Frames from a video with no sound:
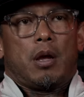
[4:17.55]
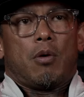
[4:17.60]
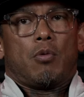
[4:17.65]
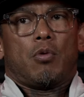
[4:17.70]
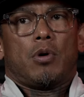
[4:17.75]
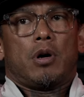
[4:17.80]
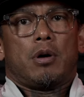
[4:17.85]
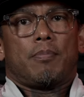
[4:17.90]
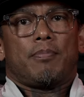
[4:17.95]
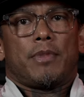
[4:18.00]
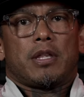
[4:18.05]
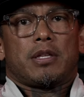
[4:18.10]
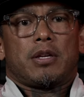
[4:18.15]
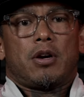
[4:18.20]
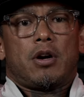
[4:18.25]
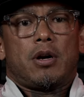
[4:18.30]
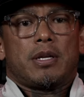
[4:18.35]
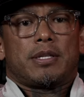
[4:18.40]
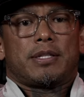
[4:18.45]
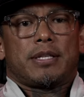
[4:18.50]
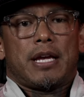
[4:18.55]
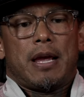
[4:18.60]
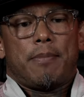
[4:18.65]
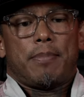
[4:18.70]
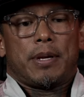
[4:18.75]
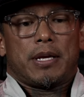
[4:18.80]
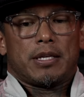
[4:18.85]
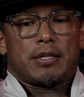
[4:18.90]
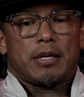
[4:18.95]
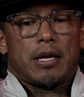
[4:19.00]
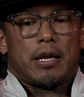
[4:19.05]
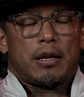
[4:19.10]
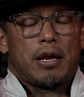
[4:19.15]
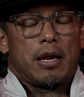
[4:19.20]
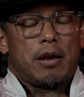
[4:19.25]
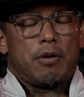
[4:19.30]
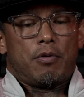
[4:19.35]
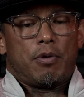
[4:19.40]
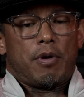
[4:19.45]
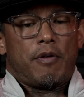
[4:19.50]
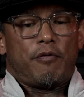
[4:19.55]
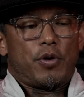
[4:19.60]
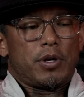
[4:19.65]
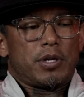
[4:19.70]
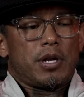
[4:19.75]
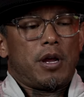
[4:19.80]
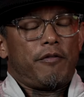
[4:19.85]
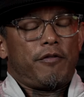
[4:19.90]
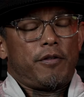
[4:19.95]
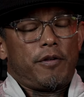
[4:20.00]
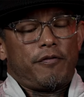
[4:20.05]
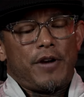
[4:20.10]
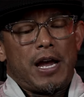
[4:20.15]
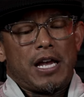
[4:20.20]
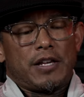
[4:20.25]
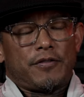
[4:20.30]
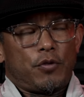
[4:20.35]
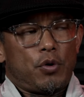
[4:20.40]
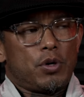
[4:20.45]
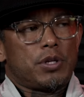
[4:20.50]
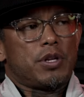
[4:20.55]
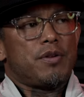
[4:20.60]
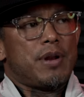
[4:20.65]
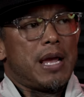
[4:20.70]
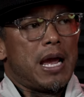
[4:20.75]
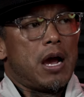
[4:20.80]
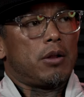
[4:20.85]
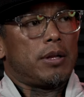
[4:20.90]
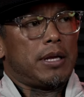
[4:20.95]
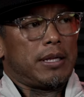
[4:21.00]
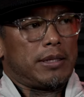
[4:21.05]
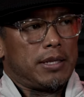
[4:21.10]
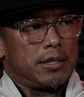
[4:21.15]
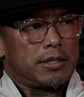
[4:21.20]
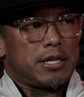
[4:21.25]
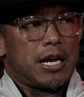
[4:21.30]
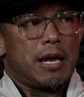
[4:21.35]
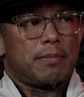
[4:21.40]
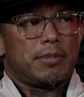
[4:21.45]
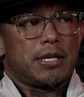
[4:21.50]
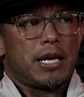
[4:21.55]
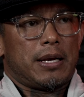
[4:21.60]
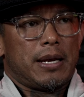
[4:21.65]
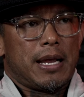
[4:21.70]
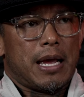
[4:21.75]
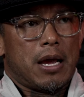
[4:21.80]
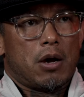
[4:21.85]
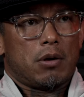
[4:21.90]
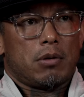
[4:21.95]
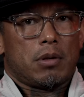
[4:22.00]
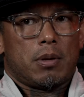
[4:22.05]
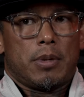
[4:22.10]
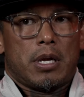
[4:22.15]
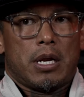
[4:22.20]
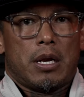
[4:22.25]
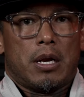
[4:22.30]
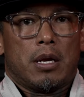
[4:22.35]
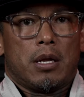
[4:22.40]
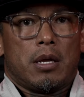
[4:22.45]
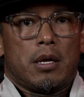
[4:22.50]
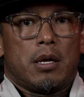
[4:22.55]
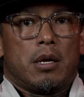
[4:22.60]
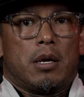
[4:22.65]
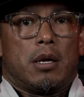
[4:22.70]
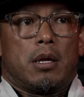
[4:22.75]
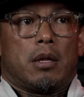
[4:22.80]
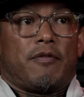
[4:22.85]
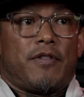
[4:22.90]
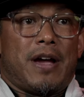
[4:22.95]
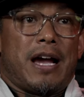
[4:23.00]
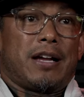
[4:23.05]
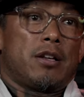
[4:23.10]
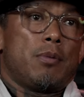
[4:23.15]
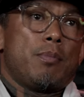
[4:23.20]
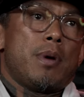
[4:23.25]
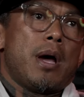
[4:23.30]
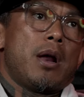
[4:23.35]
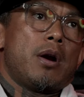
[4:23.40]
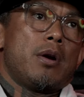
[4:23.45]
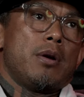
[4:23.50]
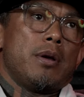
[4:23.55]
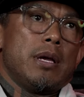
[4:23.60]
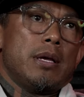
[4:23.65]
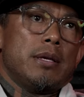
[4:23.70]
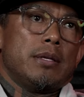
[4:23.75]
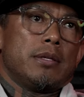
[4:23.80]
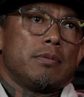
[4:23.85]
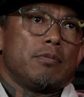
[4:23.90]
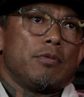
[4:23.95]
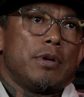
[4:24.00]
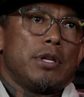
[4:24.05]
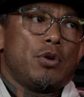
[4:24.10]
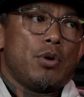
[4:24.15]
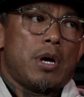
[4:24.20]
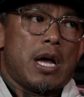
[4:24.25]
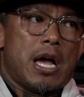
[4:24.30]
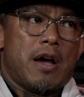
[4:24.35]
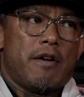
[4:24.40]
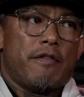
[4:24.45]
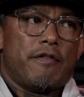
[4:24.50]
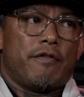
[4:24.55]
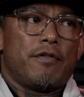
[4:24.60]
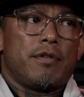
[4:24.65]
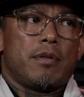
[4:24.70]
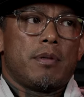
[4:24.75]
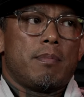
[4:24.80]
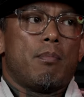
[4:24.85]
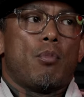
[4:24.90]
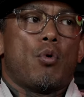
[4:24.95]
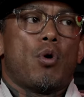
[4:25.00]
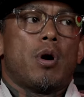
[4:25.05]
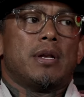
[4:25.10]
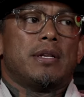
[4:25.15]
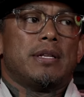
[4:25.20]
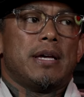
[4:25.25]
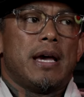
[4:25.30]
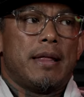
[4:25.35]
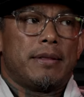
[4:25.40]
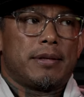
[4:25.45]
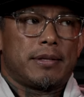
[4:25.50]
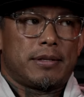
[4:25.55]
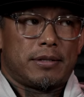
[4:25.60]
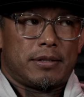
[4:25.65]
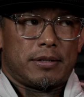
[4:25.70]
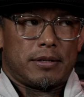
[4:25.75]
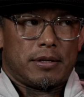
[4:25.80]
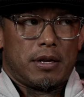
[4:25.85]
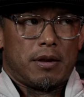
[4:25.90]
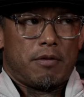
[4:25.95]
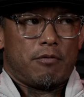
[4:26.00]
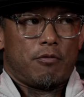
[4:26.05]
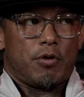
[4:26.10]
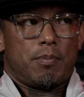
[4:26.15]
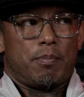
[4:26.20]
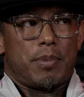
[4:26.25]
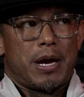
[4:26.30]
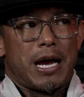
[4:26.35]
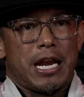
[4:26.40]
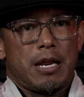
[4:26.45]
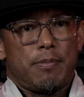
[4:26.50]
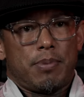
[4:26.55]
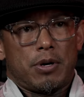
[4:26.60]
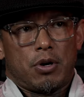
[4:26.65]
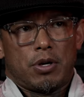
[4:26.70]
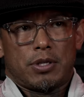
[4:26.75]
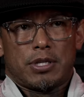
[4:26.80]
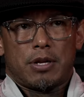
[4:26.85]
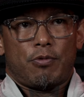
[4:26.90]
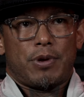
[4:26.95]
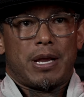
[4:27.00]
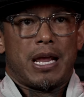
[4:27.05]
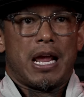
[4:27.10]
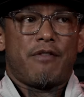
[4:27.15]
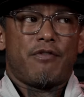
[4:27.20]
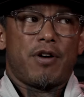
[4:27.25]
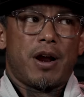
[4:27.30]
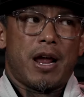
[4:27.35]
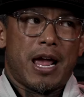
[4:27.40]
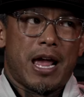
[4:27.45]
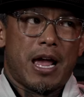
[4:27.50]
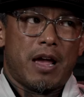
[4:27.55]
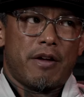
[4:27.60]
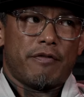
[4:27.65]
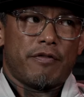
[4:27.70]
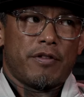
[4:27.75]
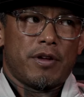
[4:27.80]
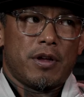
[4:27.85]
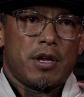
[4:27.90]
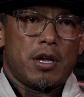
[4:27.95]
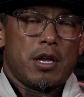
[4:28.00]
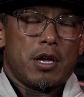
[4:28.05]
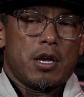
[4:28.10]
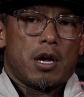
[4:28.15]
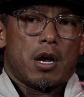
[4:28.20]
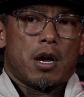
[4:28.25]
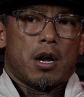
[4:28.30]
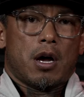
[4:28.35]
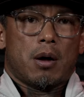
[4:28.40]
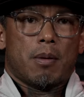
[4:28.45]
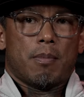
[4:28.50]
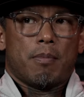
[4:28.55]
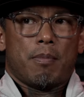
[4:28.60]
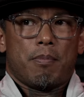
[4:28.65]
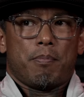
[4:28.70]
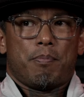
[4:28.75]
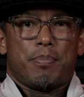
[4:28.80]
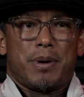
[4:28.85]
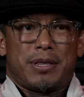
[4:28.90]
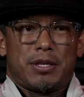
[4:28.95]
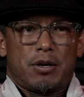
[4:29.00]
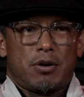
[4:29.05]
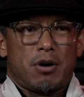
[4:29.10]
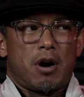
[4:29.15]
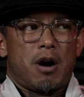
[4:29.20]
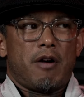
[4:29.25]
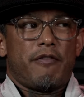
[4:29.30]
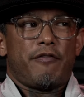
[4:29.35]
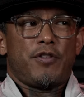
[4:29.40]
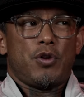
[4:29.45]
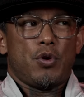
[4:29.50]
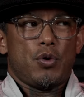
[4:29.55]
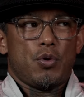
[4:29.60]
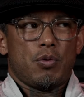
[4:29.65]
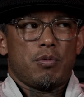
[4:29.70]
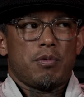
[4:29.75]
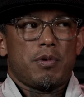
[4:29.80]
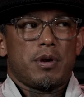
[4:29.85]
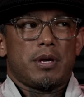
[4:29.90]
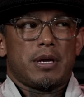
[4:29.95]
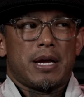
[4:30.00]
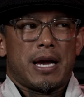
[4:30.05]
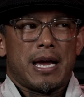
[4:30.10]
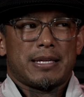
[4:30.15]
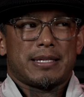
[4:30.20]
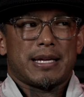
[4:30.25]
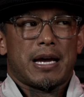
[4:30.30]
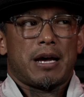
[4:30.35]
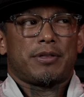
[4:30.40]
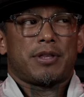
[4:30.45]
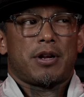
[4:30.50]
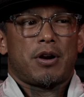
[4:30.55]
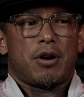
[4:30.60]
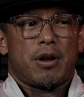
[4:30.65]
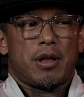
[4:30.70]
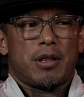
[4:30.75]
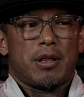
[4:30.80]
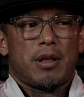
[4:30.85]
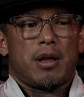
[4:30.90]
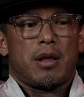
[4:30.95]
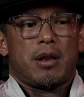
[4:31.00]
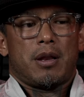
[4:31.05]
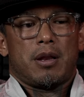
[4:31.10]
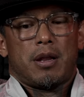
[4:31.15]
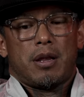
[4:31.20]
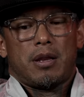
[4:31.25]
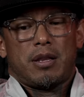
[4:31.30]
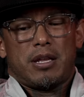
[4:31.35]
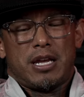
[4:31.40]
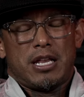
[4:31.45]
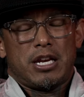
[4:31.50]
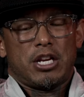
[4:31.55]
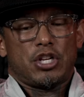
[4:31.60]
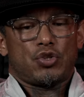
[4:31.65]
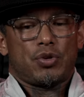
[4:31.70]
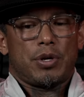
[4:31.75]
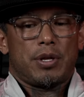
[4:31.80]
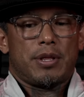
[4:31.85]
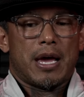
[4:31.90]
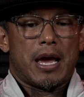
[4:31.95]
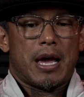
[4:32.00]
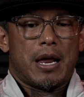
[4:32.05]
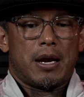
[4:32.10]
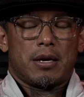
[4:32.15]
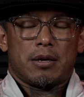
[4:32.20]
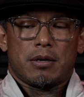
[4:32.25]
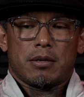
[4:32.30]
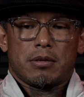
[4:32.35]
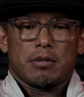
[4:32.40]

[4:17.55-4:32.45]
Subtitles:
Well, it's hard to say, because like if we fast forward to now, like times like now, I mean, the fact of the matter is we do have more deaths with bodybuilders than we ever have. Mm-hmm. But there are a few guys out there in the industry that